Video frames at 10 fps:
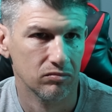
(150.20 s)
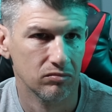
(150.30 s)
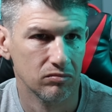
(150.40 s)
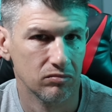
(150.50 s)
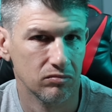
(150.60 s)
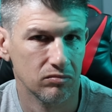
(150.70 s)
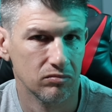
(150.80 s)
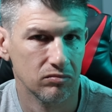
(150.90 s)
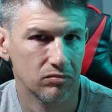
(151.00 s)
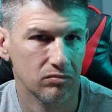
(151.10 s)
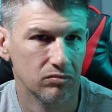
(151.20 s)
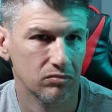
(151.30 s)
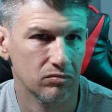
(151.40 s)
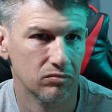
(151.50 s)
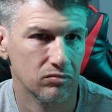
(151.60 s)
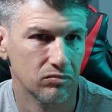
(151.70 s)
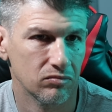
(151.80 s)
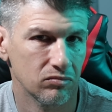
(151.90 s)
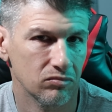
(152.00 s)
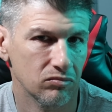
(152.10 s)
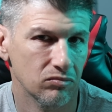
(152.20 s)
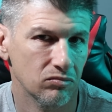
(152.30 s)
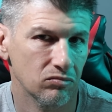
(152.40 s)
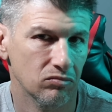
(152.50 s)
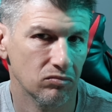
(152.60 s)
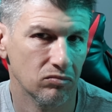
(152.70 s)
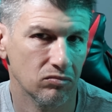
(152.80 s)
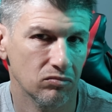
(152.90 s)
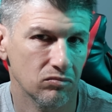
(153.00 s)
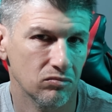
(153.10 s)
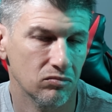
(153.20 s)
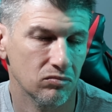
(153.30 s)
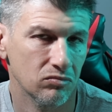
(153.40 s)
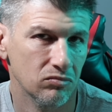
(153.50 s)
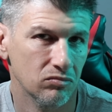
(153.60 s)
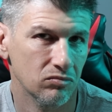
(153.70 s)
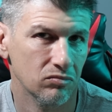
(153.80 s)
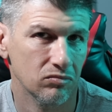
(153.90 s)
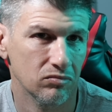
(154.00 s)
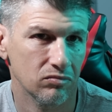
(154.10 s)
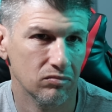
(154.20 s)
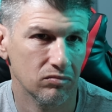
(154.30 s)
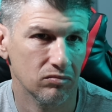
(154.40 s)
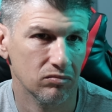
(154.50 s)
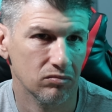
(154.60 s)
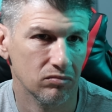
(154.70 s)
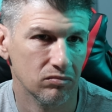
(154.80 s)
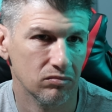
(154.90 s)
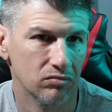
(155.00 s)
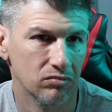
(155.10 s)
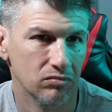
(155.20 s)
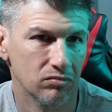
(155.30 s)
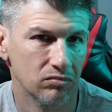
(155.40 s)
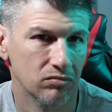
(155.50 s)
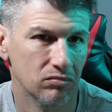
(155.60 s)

[no speech]